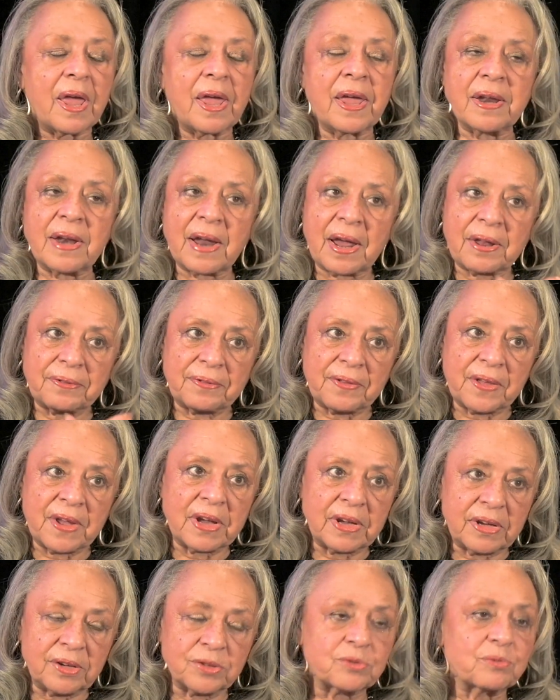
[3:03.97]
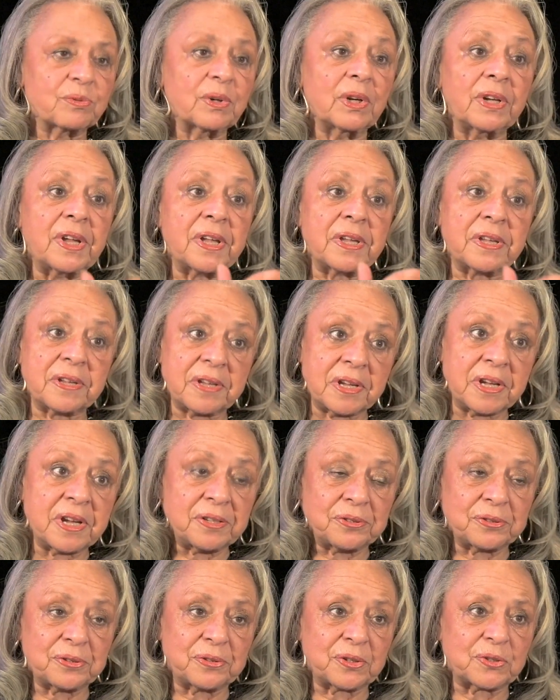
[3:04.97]
and I think is really
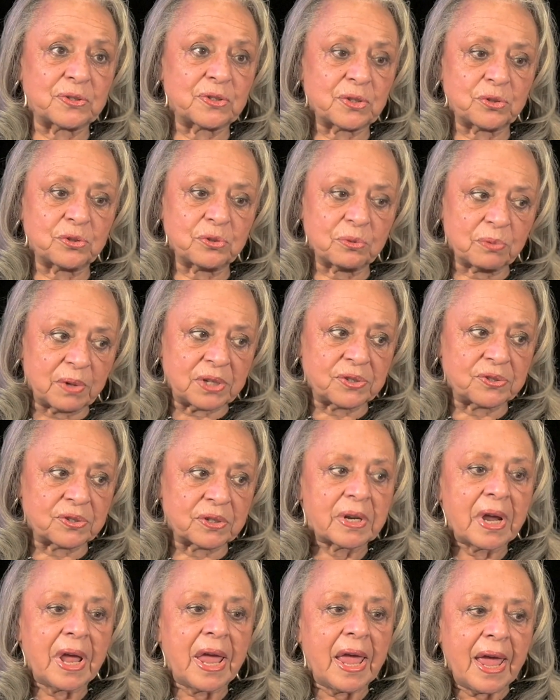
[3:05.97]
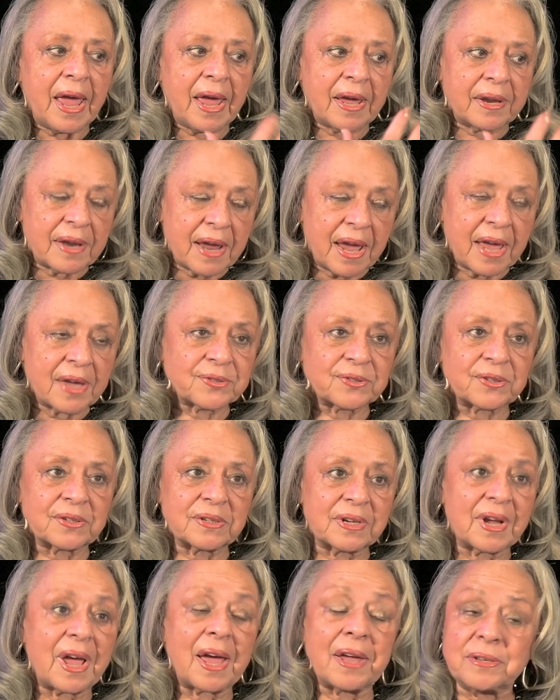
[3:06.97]
key to the situation and
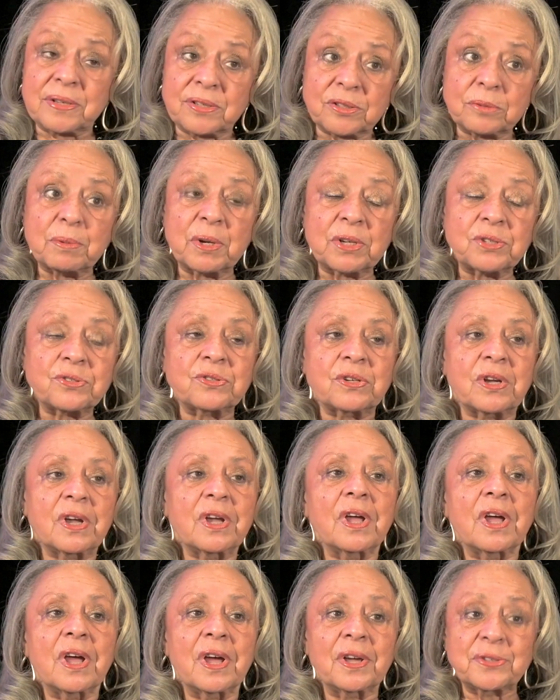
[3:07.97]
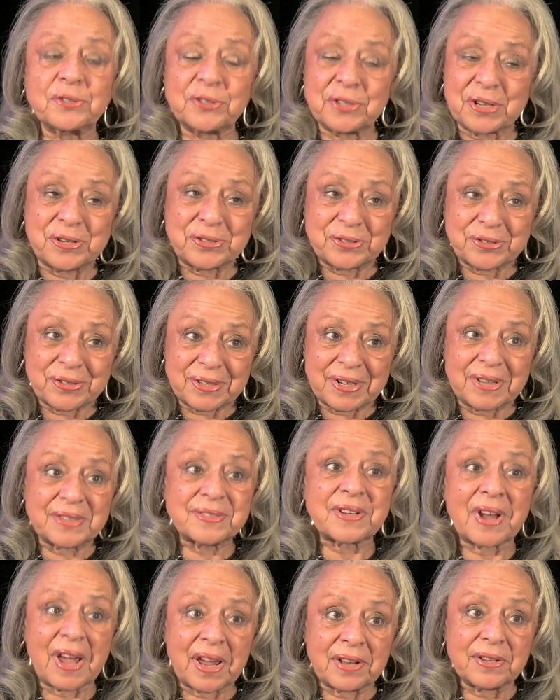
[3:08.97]
hasn't gotten as much attention
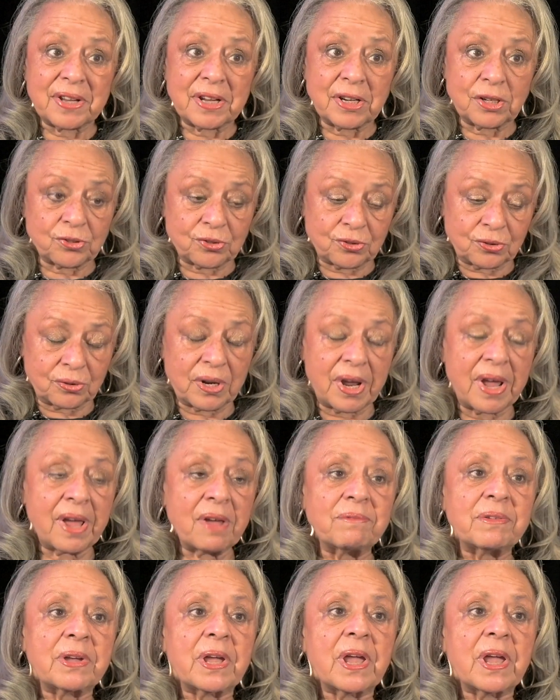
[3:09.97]
as I think it should have.